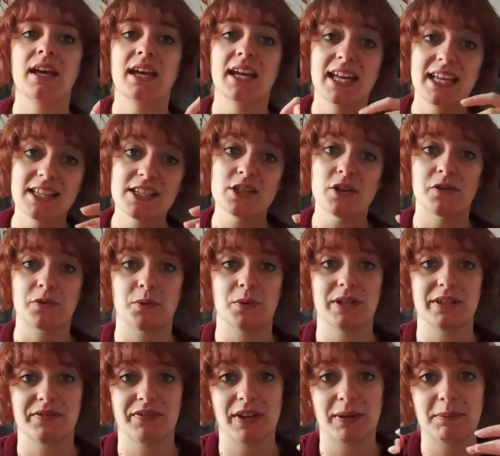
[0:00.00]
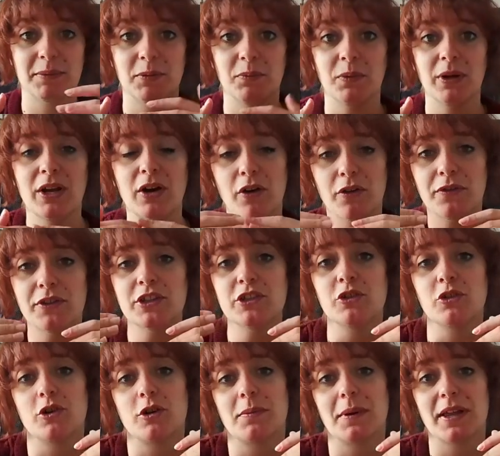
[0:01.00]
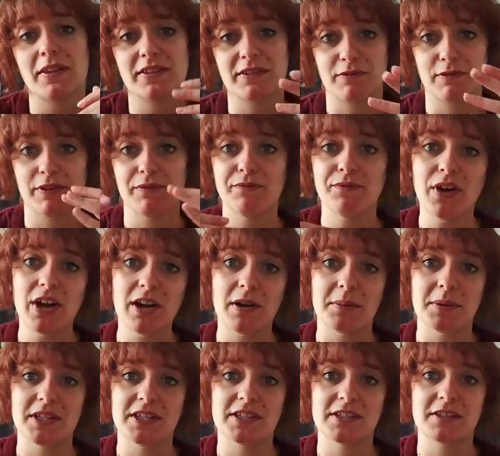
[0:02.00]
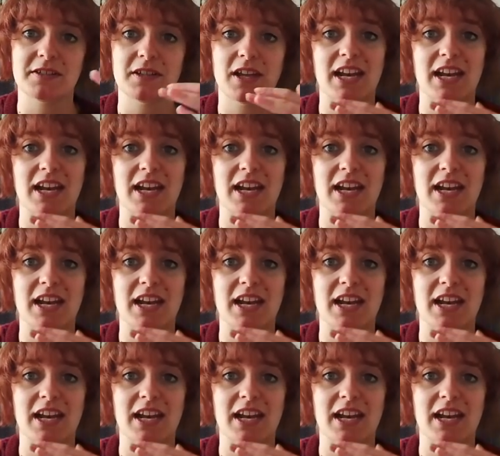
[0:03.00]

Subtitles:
In software development, we often talk about different environments,